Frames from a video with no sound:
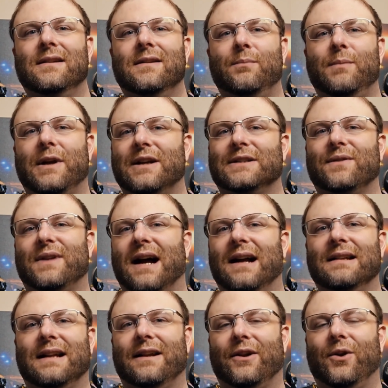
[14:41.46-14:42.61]
because of
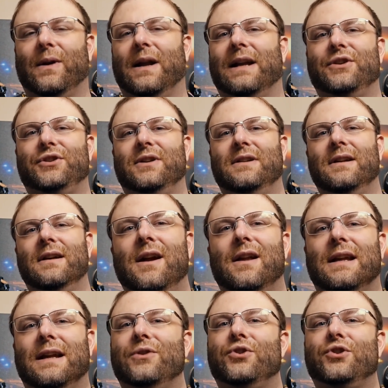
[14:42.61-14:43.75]
content creation,
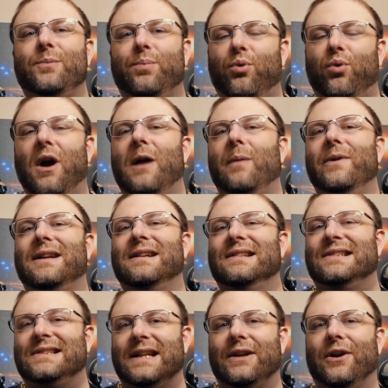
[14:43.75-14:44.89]
then you should probably
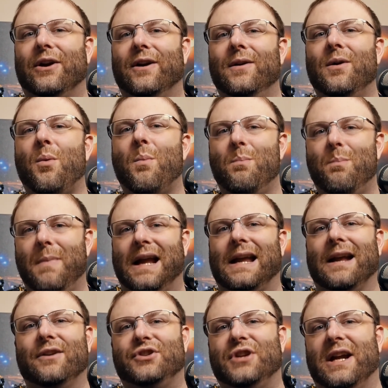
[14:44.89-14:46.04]
consider making
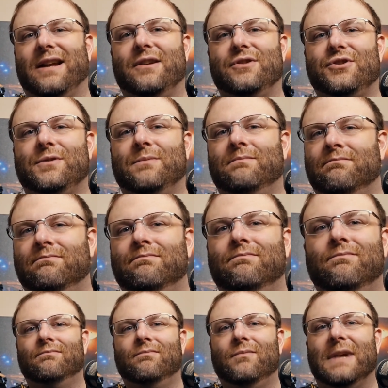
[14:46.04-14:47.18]
a change.
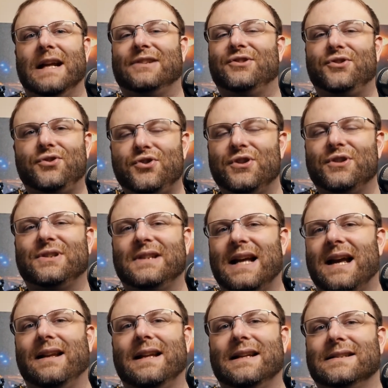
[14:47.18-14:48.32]
It's just
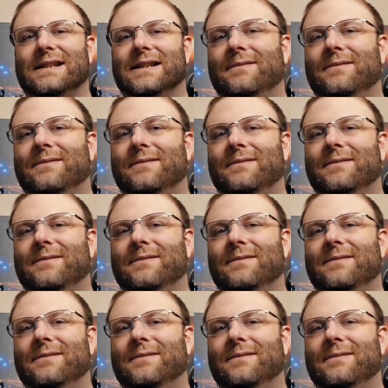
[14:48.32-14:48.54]
that easy.